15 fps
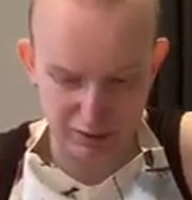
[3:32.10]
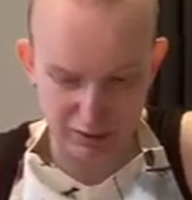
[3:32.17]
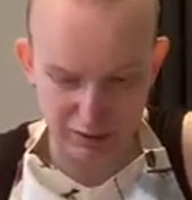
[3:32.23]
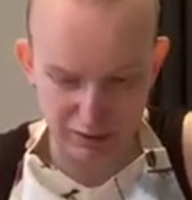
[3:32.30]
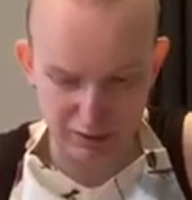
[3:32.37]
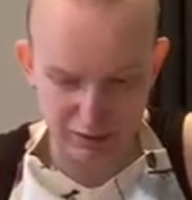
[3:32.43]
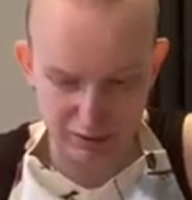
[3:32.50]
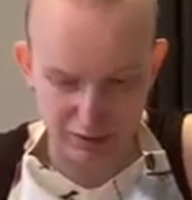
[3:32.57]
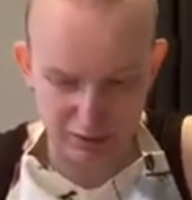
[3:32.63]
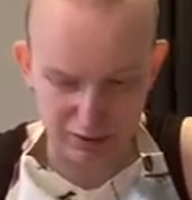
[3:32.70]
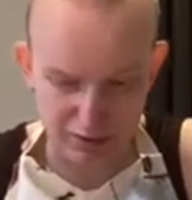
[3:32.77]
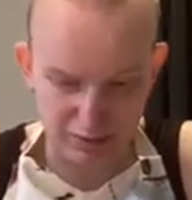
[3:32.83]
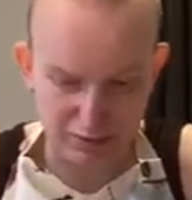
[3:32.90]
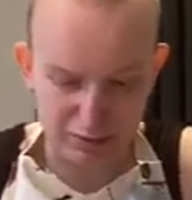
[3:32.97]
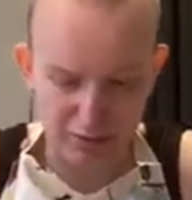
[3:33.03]

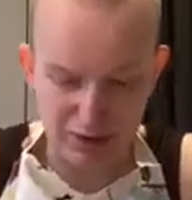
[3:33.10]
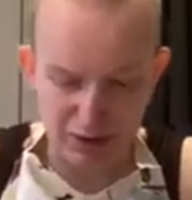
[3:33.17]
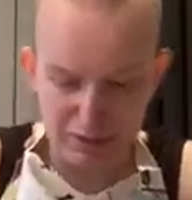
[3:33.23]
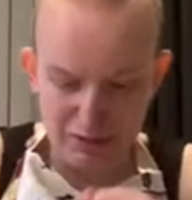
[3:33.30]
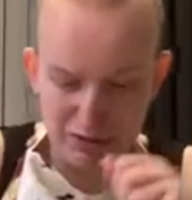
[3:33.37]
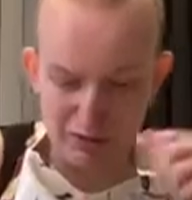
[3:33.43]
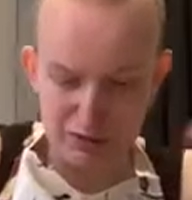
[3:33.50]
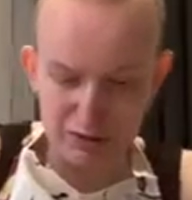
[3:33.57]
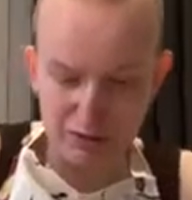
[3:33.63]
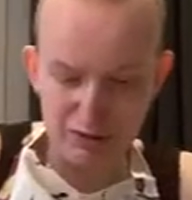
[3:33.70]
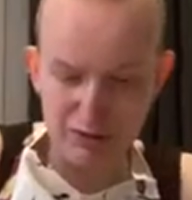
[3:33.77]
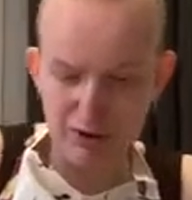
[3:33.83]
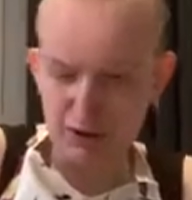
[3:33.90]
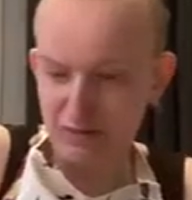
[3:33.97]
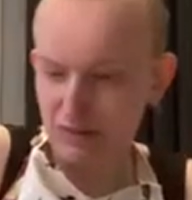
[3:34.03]
I'll put the lemon juice
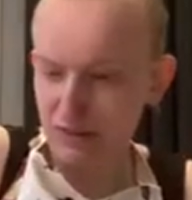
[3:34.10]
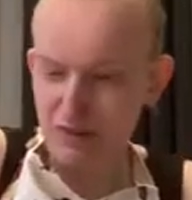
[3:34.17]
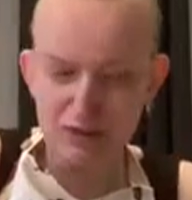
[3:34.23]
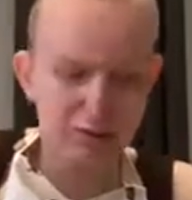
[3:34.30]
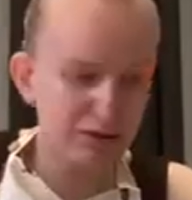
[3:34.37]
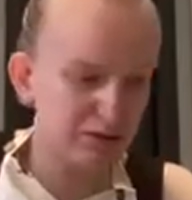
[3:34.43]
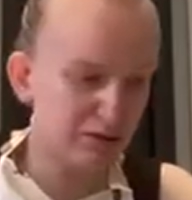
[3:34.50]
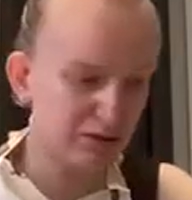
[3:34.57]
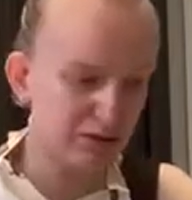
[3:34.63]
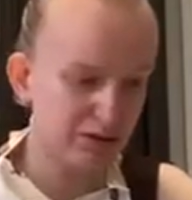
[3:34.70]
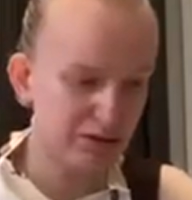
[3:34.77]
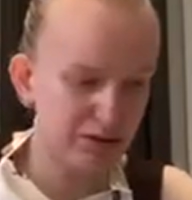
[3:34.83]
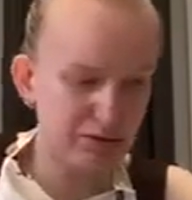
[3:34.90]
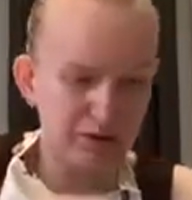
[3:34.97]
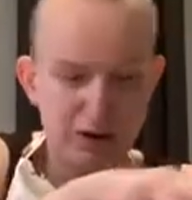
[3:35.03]
over this
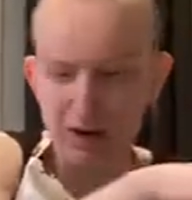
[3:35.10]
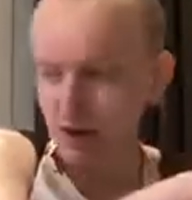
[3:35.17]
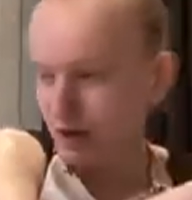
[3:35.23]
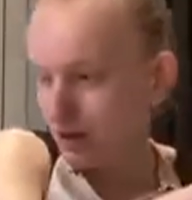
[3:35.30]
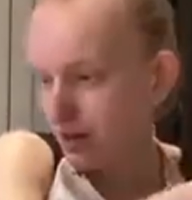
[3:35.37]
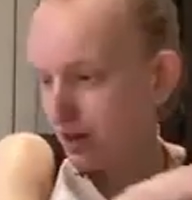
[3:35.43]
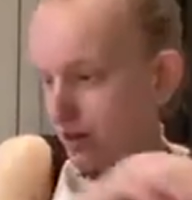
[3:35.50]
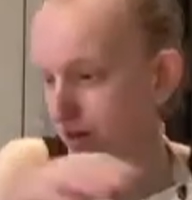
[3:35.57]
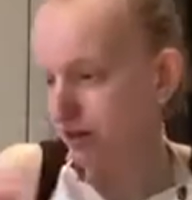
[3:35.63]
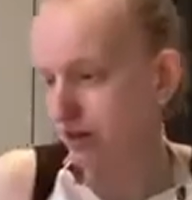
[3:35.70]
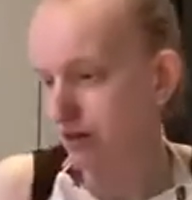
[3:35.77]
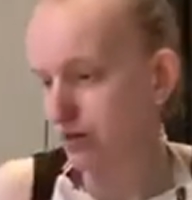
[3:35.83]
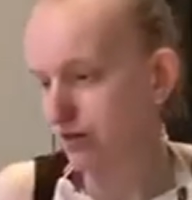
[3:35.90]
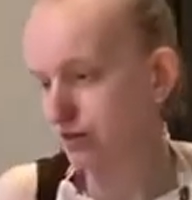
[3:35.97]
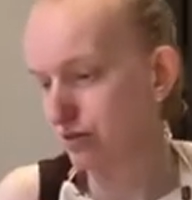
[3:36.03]
one here,
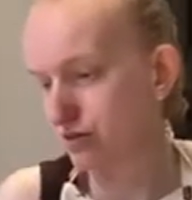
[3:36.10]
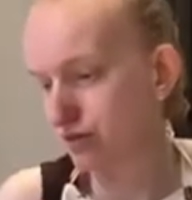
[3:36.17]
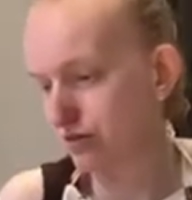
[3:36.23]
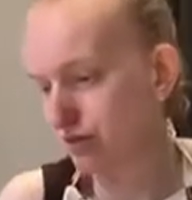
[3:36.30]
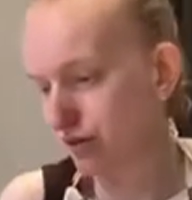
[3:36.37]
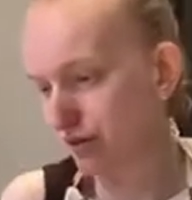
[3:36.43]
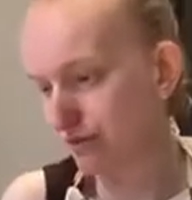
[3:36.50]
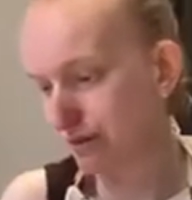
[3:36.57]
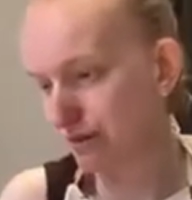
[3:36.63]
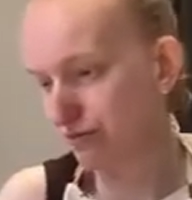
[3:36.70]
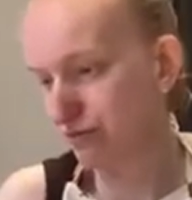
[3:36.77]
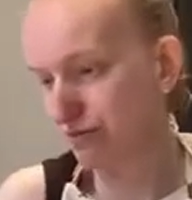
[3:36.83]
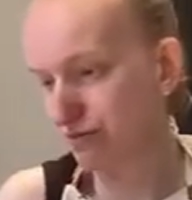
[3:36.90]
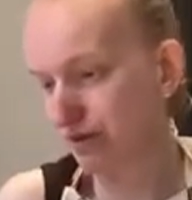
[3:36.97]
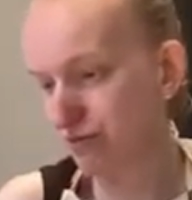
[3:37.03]
just to stop it
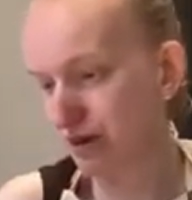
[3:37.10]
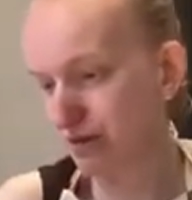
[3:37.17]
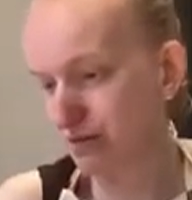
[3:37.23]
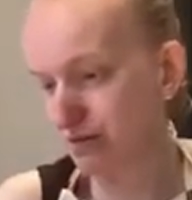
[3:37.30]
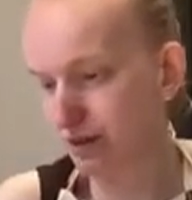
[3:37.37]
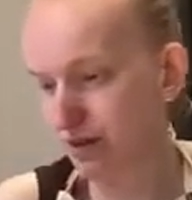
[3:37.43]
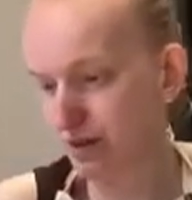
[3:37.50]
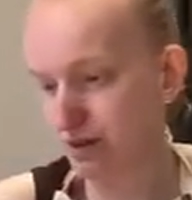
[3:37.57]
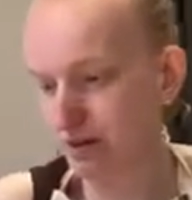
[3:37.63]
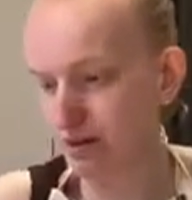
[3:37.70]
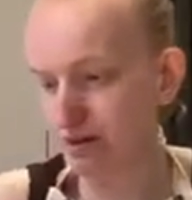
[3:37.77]
from browning.